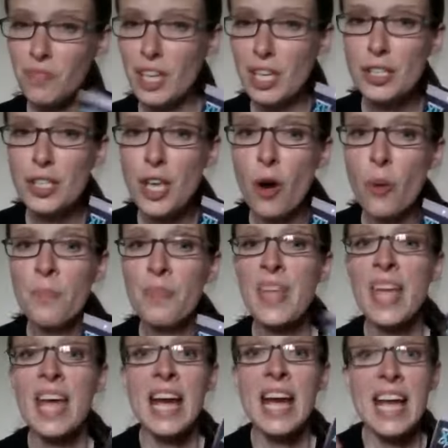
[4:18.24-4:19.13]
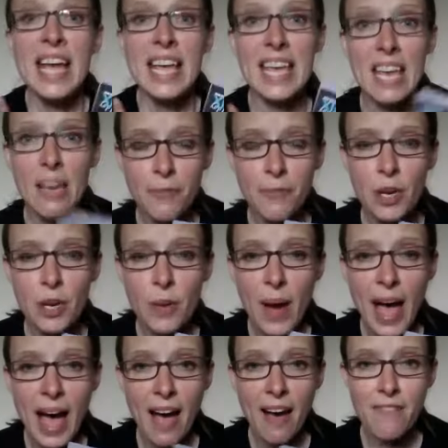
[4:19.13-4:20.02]
So if you
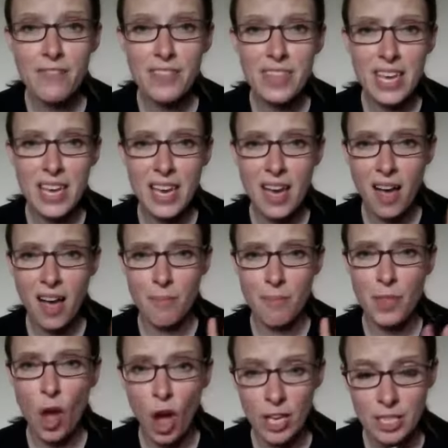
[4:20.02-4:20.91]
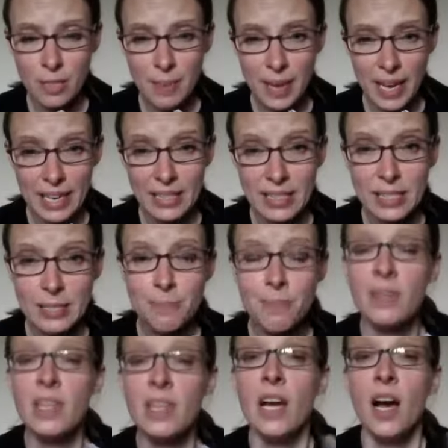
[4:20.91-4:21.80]
have the on-demand,
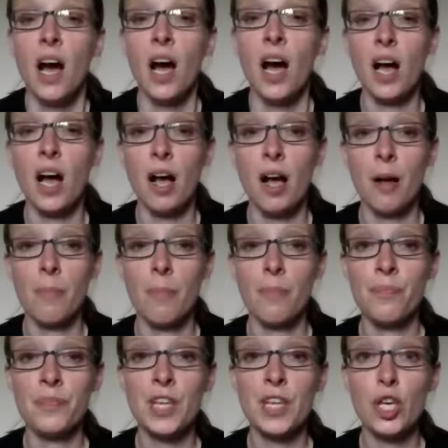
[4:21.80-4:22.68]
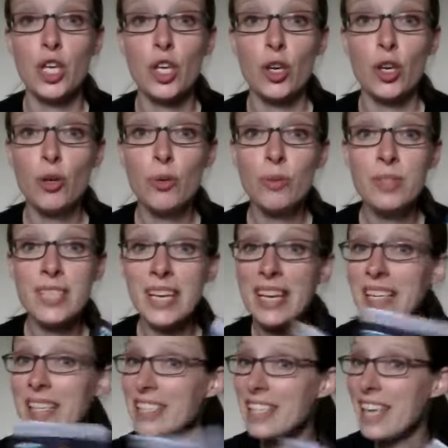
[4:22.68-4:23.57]
you
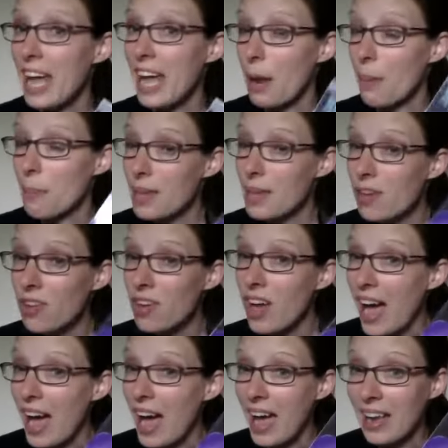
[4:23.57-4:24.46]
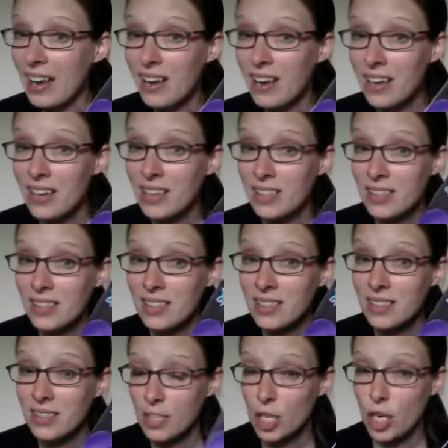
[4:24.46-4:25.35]
didn't get a meal guide,
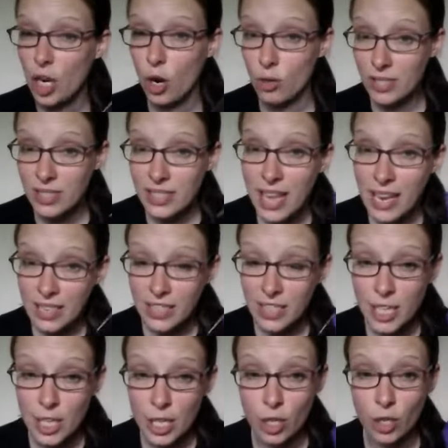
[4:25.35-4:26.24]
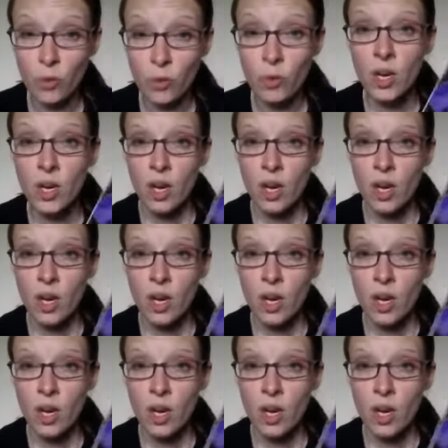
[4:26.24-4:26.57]
sent to you.